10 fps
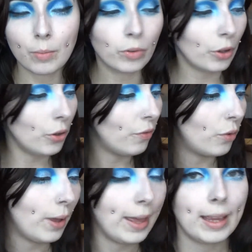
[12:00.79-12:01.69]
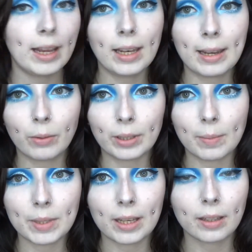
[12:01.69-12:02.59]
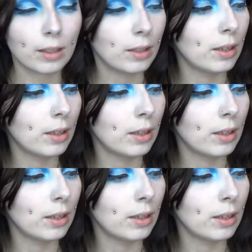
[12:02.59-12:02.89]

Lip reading: we'll go for a liquid lipstick.